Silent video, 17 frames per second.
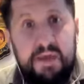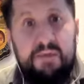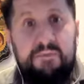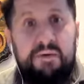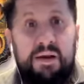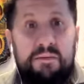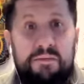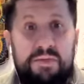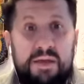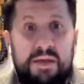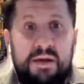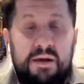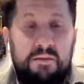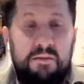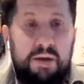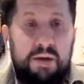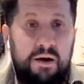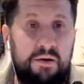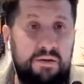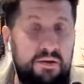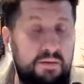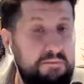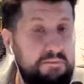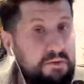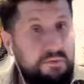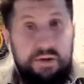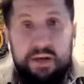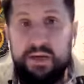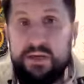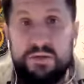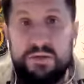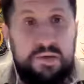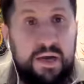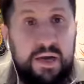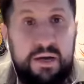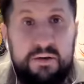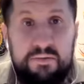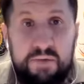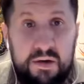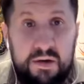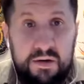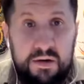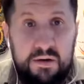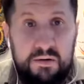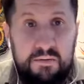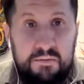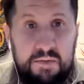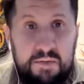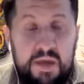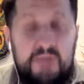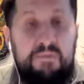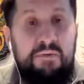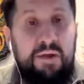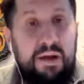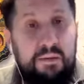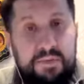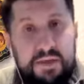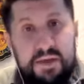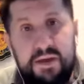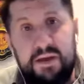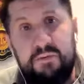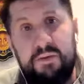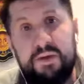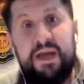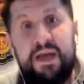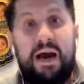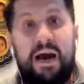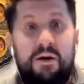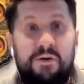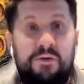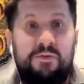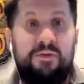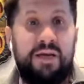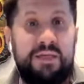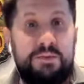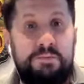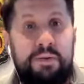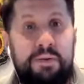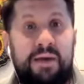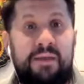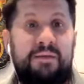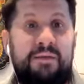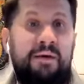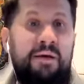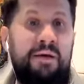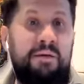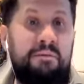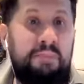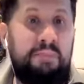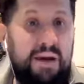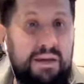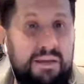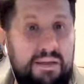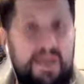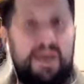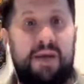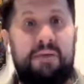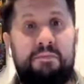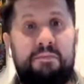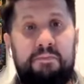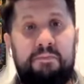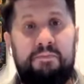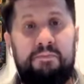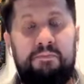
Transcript: when I'm thinking about where should I run, when I'm thinking about how should I spend my time.